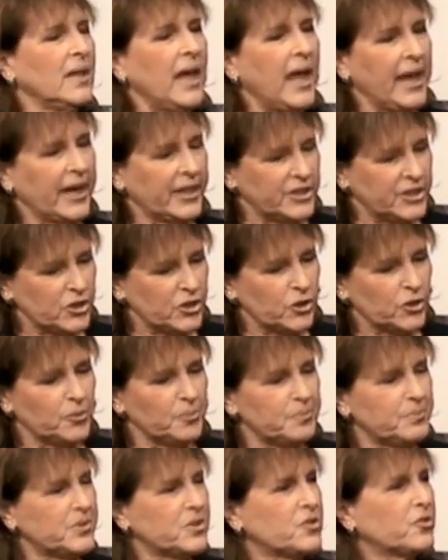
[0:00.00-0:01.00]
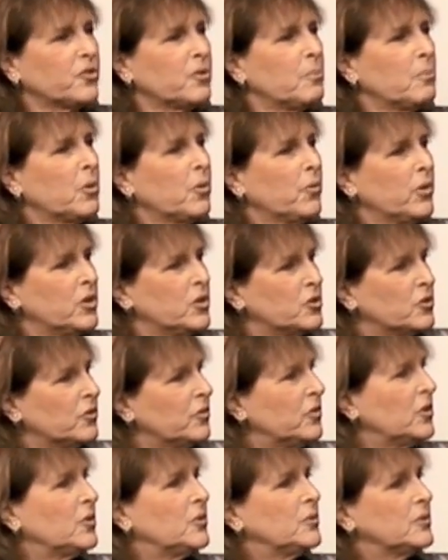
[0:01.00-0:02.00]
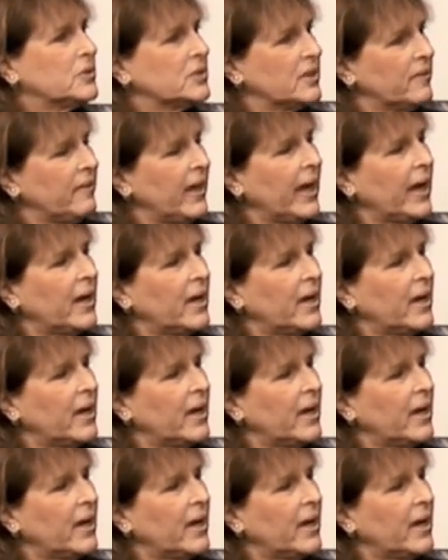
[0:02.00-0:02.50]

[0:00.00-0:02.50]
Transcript: excerpts from her interviews and that